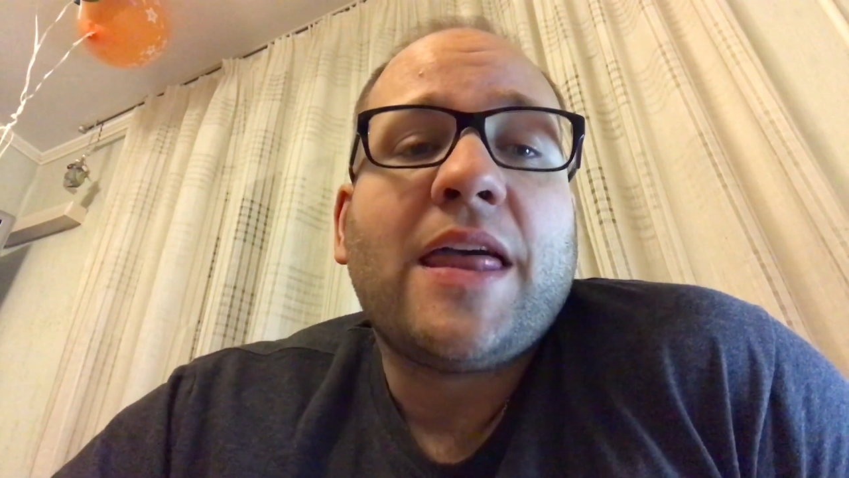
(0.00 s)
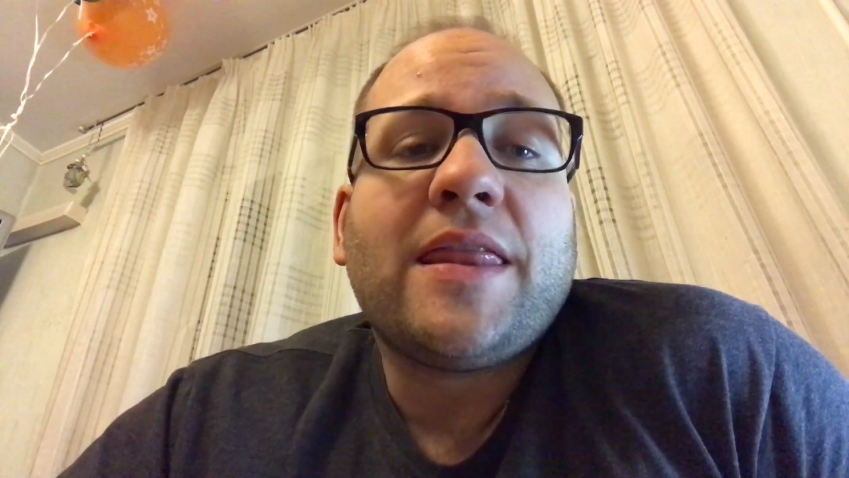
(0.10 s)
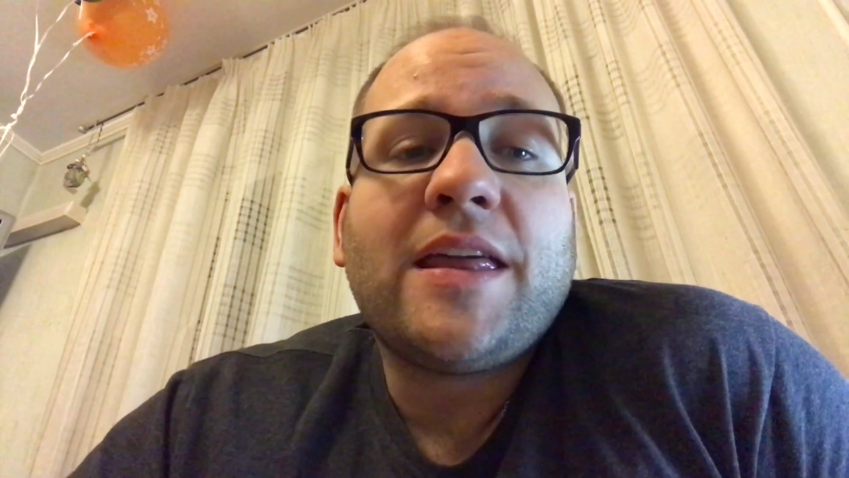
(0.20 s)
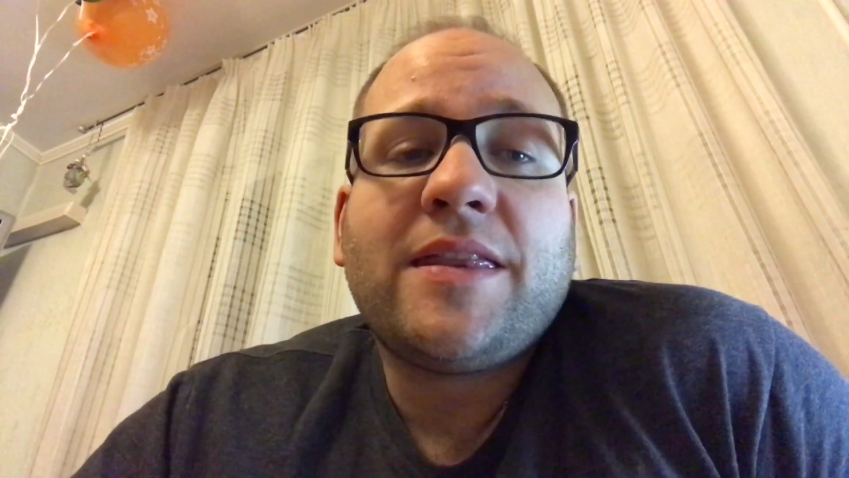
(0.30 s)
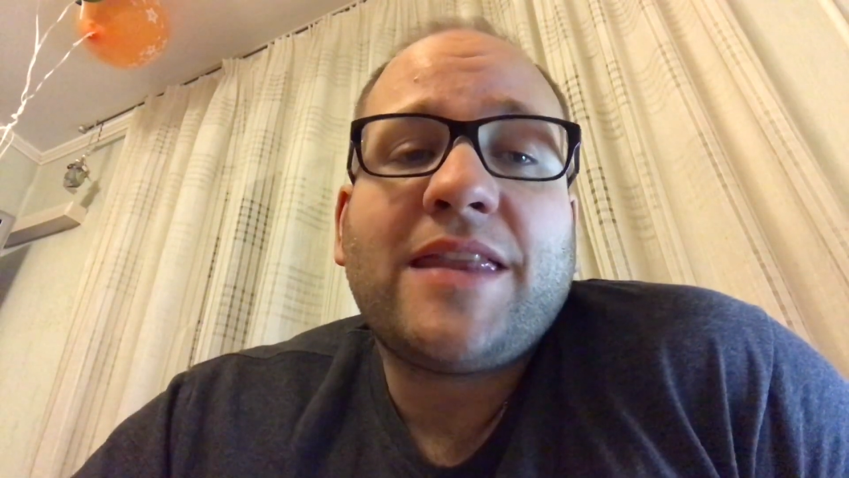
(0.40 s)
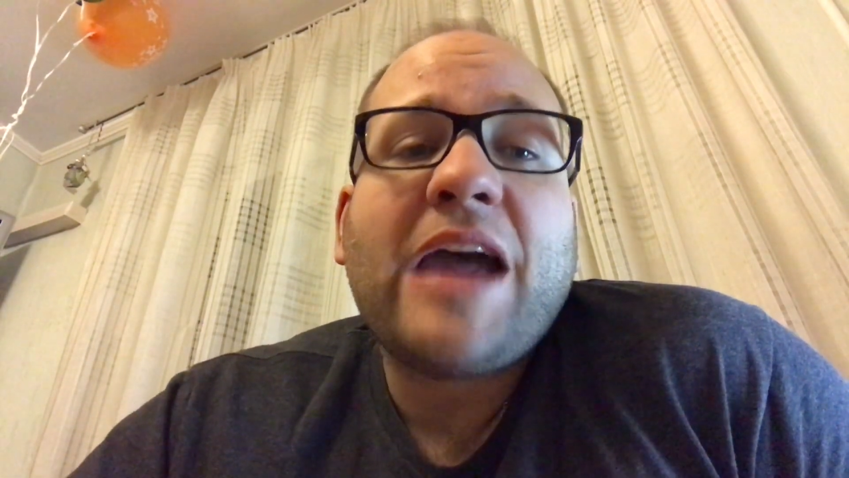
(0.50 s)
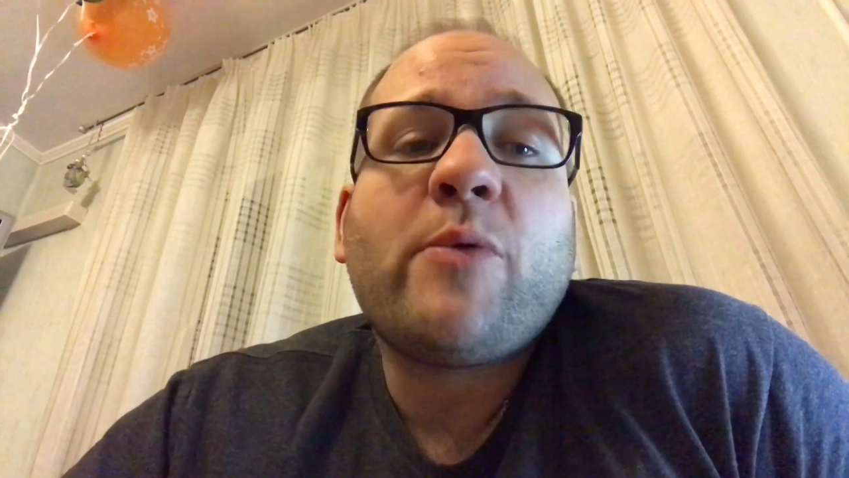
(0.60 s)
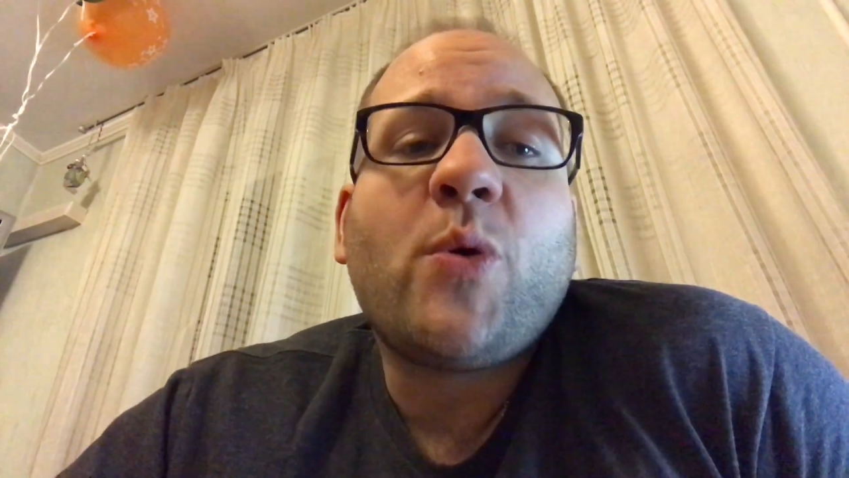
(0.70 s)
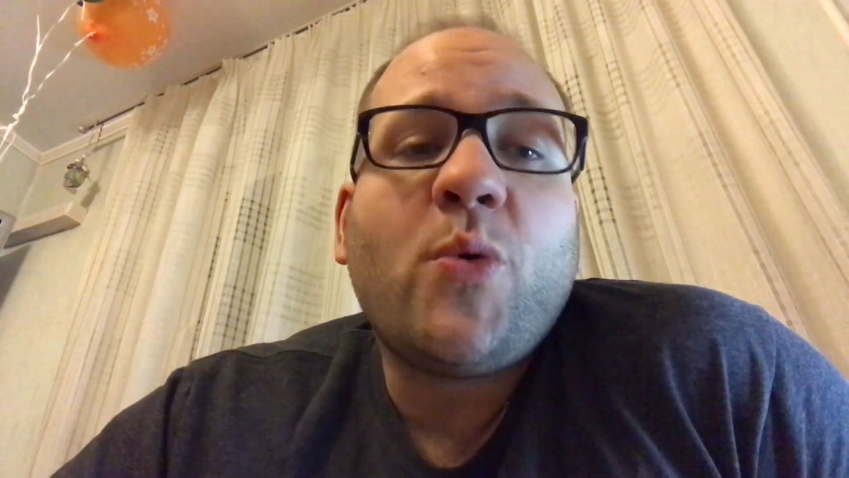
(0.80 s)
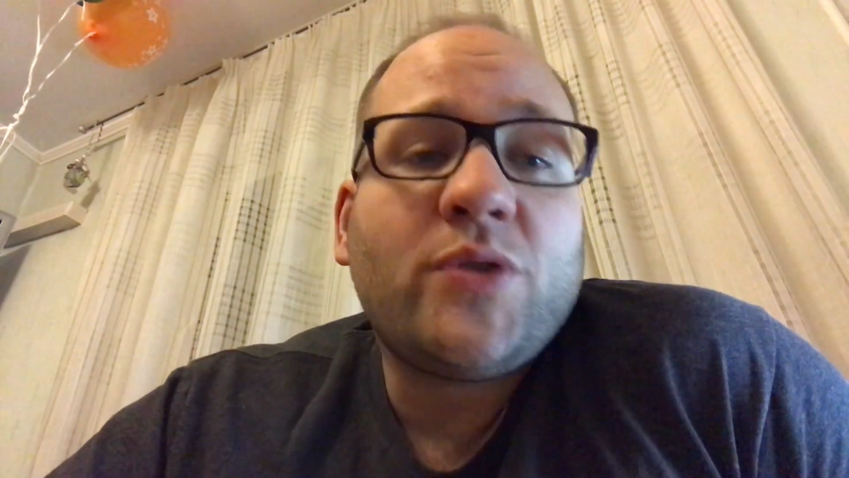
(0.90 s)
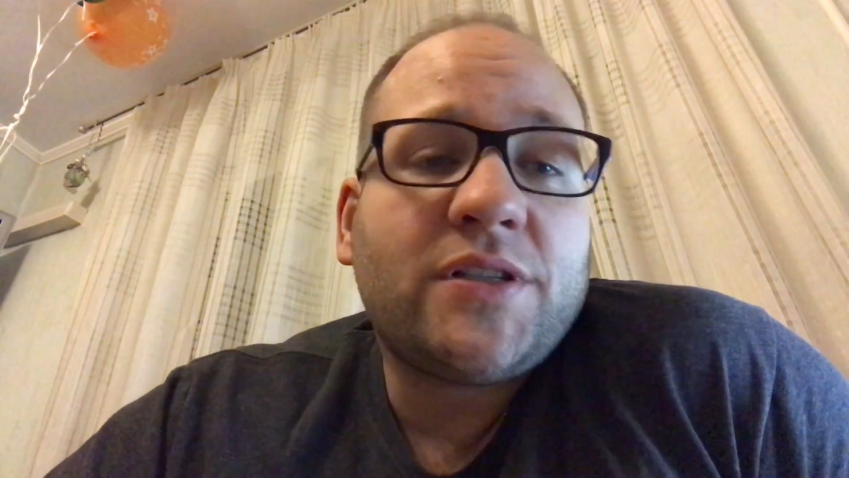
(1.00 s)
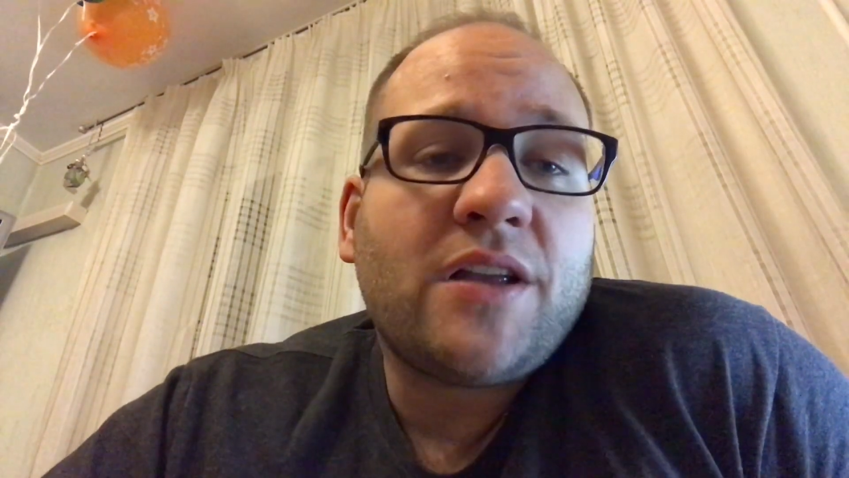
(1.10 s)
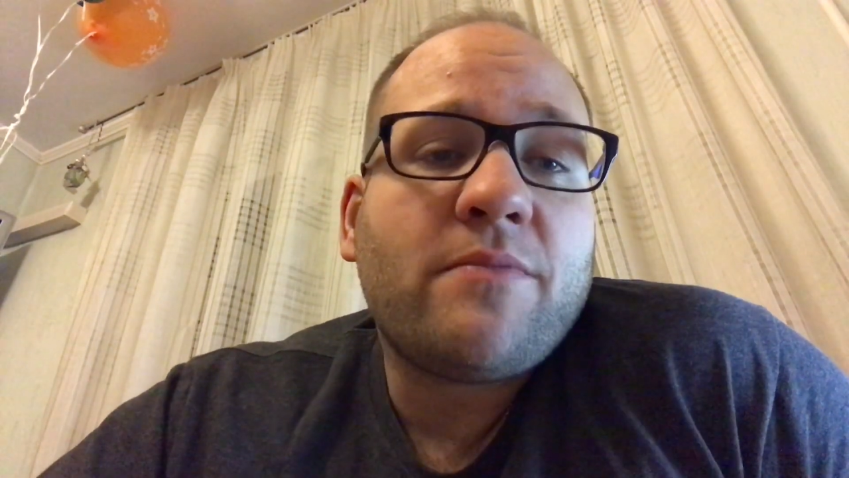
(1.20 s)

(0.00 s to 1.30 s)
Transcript: then that will also